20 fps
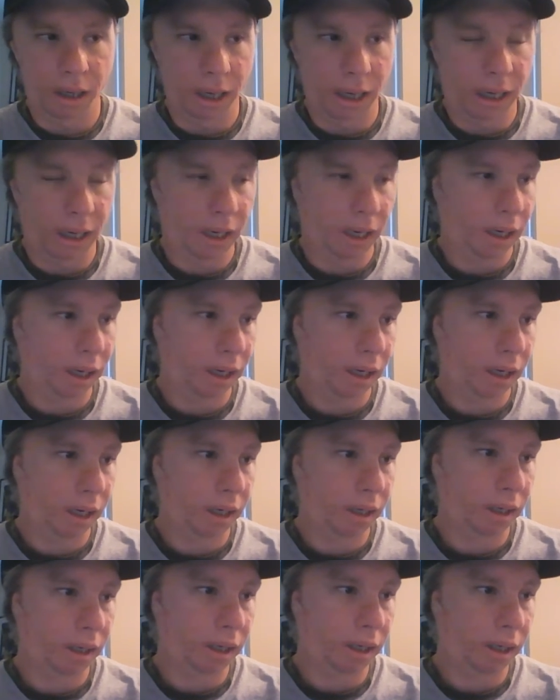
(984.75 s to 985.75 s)

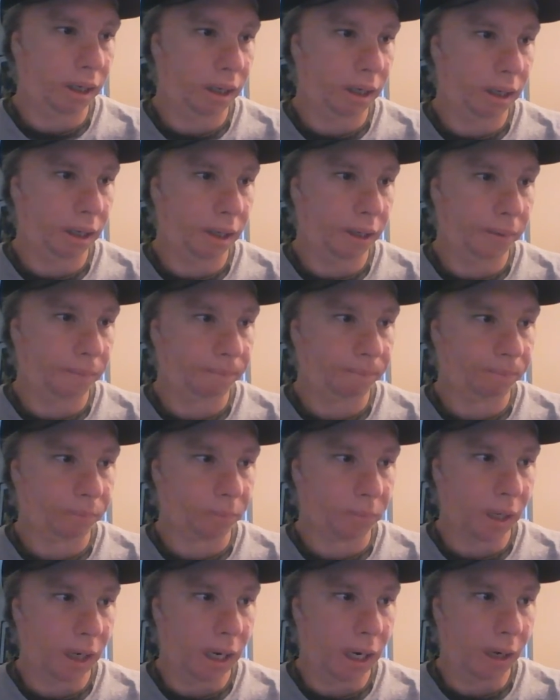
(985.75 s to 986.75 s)
and
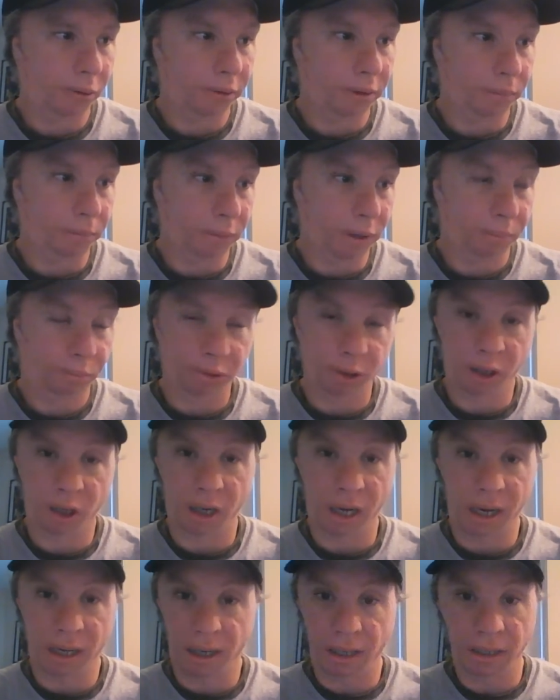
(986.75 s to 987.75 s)
I would
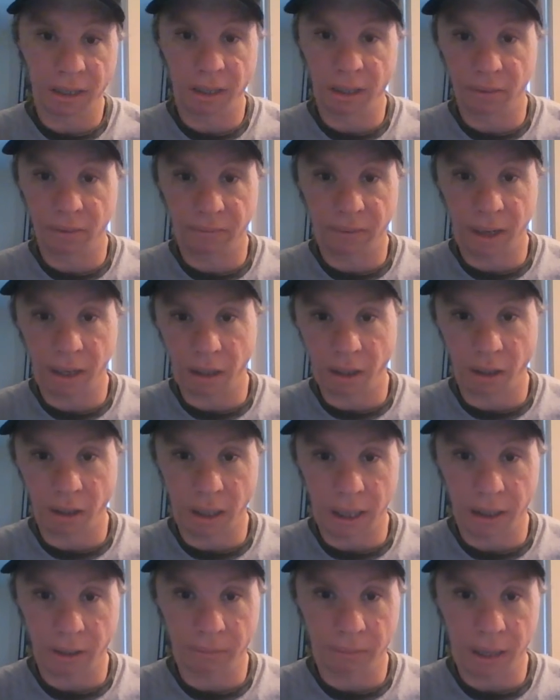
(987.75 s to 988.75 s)
appreciate any advice you
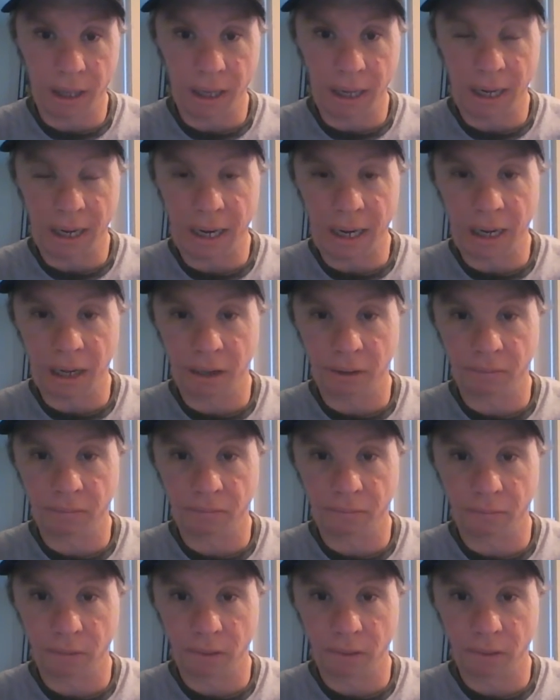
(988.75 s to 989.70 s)
guys might have